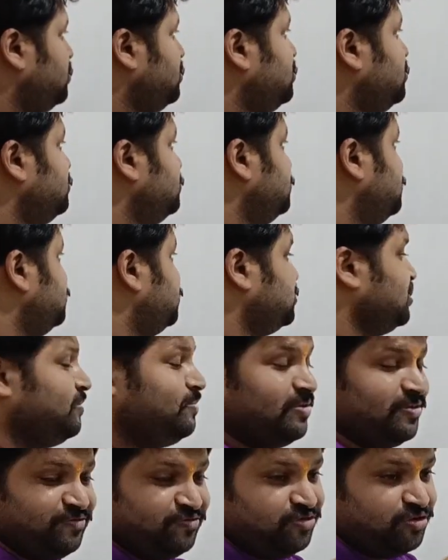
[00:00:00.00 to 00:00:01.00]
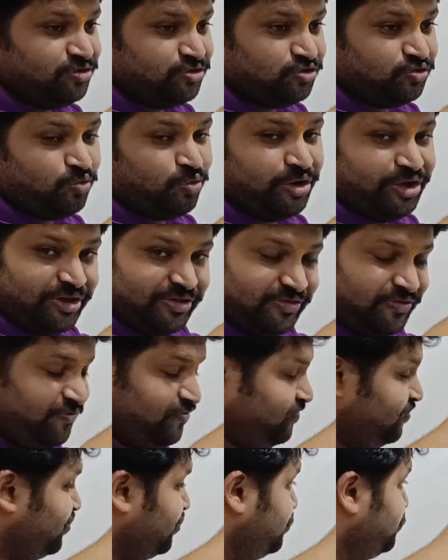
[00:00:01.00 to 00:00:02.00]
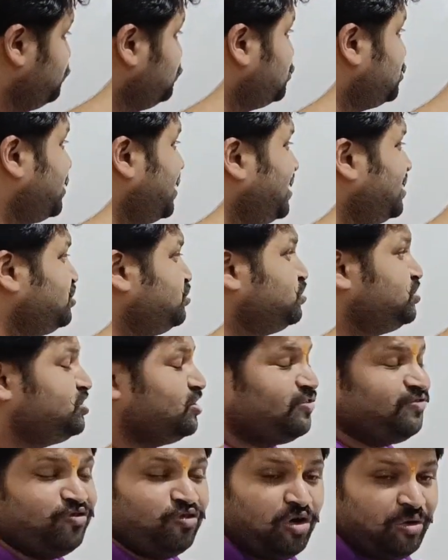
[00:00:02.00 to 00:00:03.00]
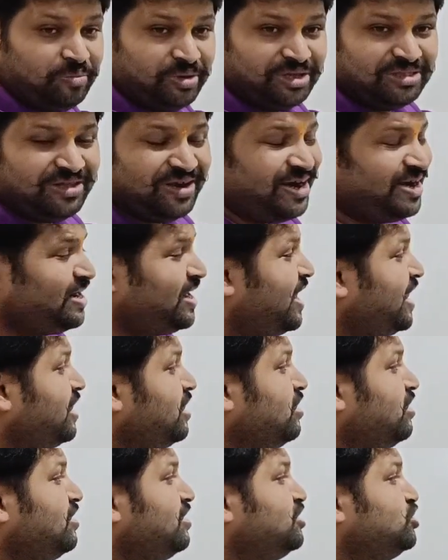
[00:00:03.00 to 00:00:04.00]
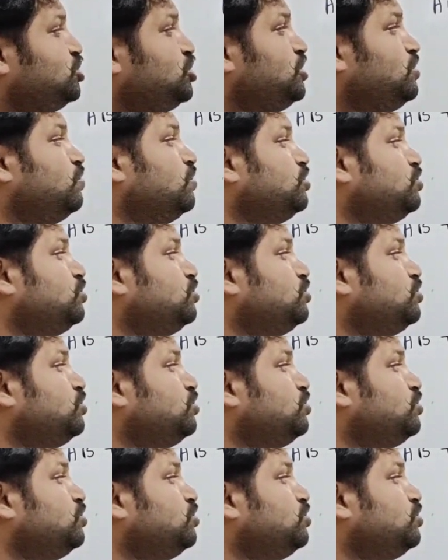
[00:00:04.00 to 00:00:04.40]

The sum of the squares of the two sides which are forming the right angle is equal